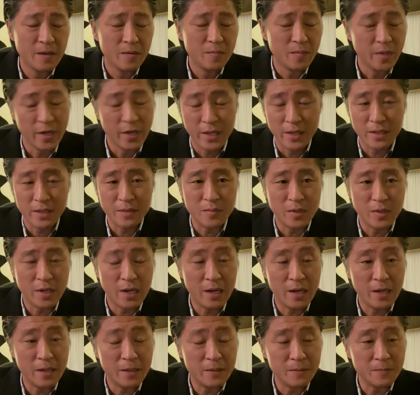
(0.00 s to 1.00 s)
Man,
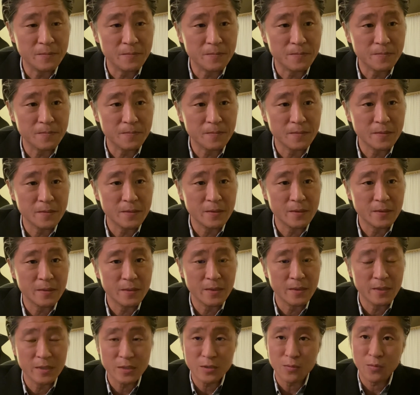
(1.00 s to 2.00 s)

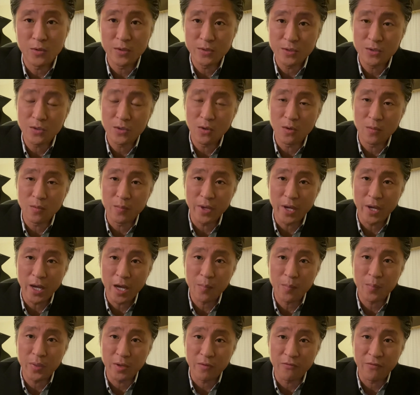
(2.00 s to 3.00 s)
this one is going to be
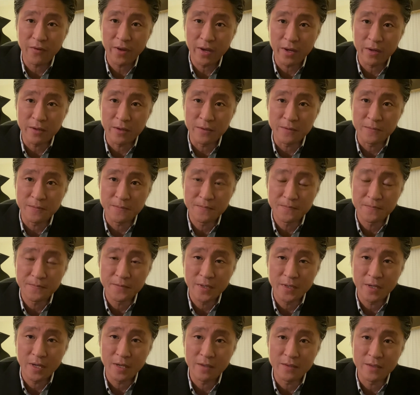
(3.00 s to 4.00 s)
epic fail.
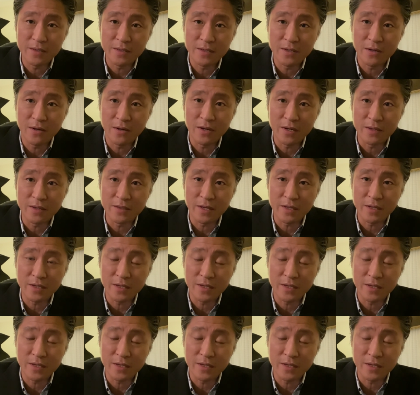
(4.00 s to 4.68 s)
I can